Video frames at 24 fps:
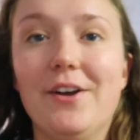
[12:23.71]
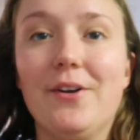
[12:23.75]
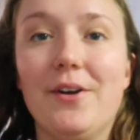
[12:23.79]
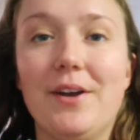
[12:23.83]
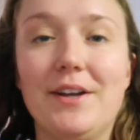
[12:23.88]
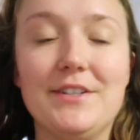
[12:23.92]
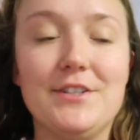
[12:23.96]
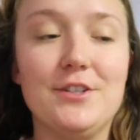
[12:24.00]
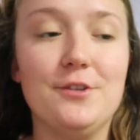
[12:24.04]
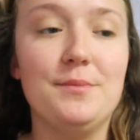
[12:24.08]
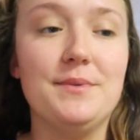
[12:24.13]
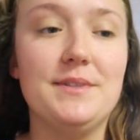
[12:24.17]

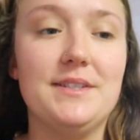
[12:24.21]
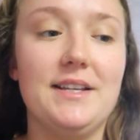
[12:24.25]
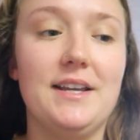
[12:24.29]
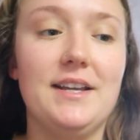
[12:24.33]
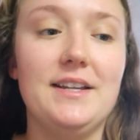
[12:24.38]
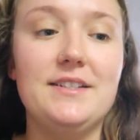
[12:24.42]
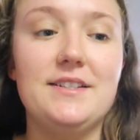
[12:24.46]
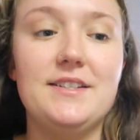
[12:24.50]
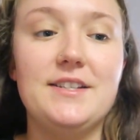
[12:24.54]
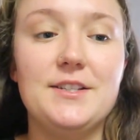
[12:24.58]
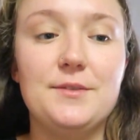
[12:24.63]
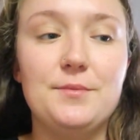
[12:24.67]
Okay, so
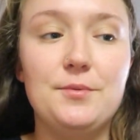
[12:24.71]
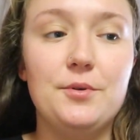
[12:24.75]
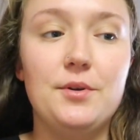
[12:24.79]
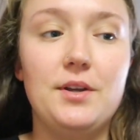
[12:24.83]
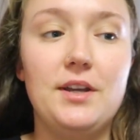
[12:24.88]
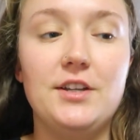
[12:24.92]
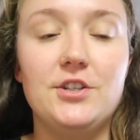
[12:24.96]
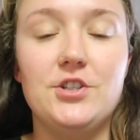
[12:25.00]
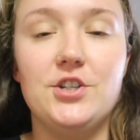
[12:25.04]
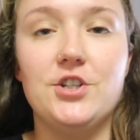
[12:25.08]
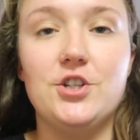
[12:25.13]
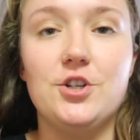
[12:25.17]
besides the
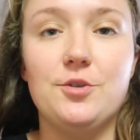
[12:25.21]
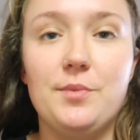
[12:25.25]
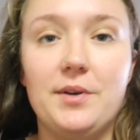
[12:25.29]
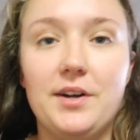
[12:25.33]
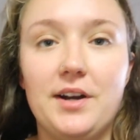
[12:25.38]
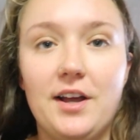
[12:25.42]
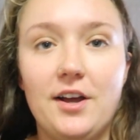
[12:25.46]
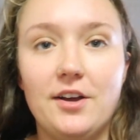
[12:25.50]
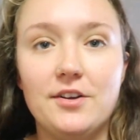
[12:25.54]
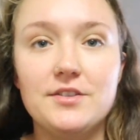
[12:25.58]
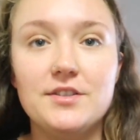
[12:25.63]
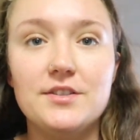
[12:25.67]
spooky gingerbread
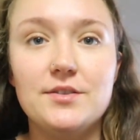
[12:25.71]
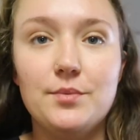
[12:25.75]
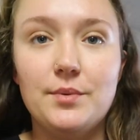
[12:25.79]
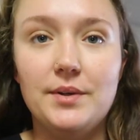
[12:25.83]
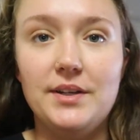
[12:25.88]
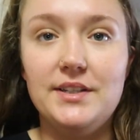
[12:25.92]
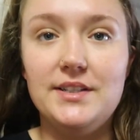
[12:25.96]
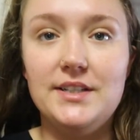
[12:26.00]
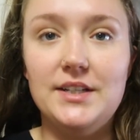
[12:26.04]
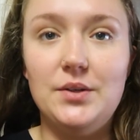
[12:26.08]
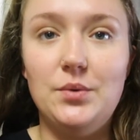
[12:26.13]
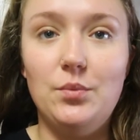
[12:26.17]
house, we
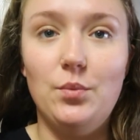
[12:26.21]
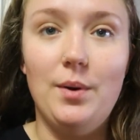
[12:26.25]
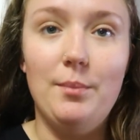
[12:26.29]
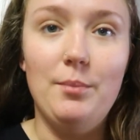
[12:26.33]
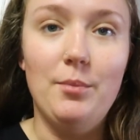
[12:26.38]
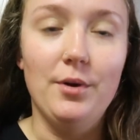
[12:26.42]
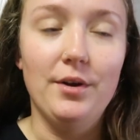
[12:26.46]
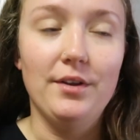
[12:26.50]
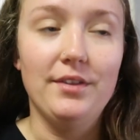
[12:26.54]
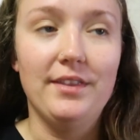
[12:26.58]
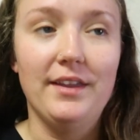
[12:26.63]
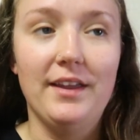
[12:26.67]
did one
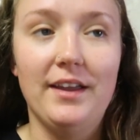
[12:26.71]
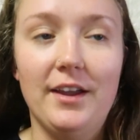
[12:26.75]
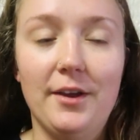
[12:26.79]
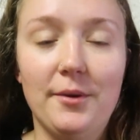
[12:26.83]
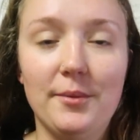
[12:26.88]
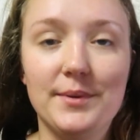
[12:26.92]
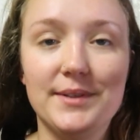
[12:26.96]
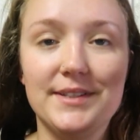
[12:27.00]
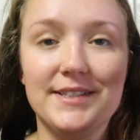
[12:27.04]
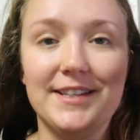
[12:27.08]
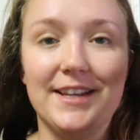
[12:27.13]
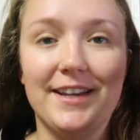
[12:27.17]
more thing.
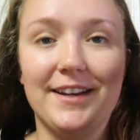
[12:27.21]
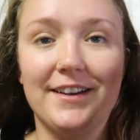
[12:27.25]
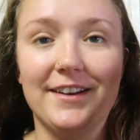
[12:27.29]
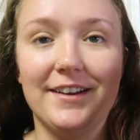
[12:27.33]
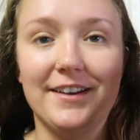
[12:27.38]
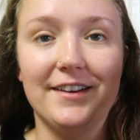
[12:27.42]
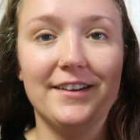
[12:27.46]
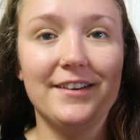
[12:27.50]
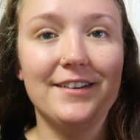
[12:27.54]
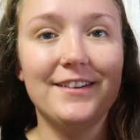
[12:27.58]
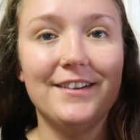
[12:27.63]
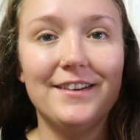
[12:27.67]
It was like
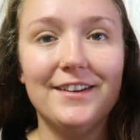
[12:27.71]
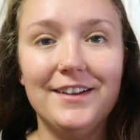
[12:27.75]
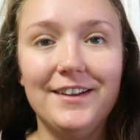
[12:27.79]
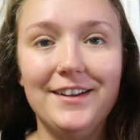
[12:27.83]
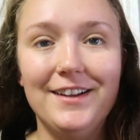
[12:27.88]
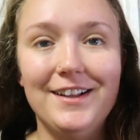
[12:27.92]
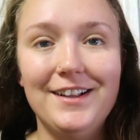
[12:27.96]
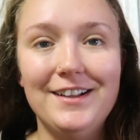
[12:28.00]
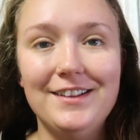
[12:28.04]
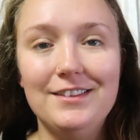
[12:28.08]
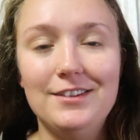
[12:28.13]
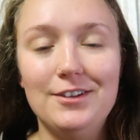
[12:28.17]
a
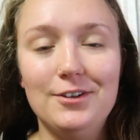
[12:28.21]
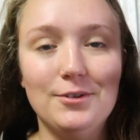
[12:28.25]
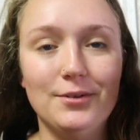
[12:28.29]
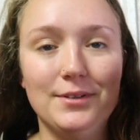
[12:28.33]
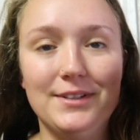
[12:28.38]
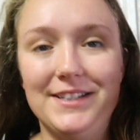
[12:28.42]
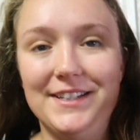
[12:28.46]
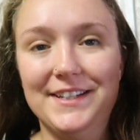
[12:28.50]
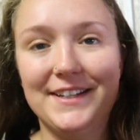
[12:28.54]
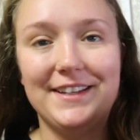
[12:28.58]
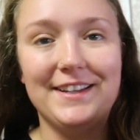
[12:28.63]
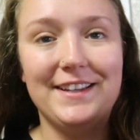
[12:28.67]
little
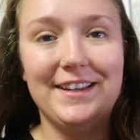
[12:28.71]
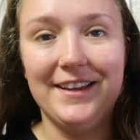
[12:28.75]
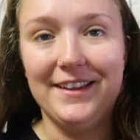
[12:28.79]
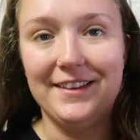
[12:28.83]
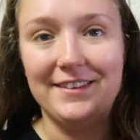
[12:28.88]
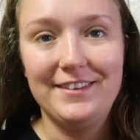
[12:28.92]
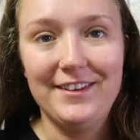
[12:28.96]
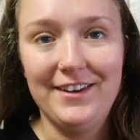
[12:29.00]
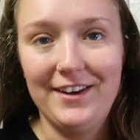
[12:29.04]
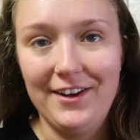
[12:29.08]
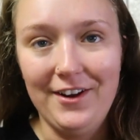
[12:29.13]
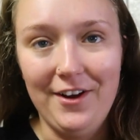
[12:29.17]
dig
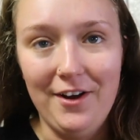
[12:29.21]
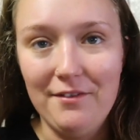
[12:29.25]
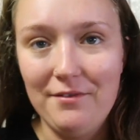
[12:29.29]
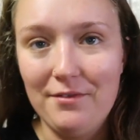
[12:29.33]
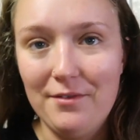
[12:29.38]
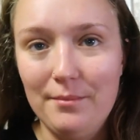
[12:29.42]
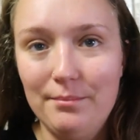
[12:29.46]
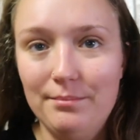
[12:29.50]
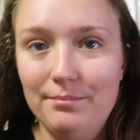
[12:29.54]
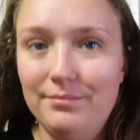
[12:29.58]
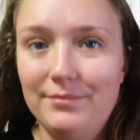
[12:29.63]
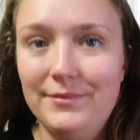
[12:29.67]
kit that I got
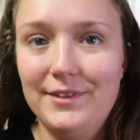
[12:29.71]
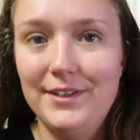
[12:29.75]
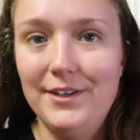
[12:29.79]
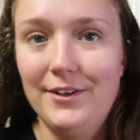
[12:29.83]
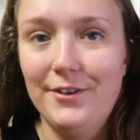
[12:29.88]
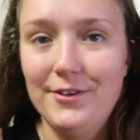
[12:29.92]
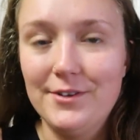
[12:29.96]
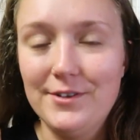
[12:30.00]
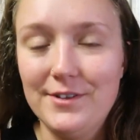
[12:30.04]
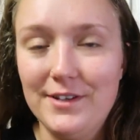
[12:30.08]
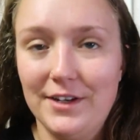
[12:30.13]
from the dollar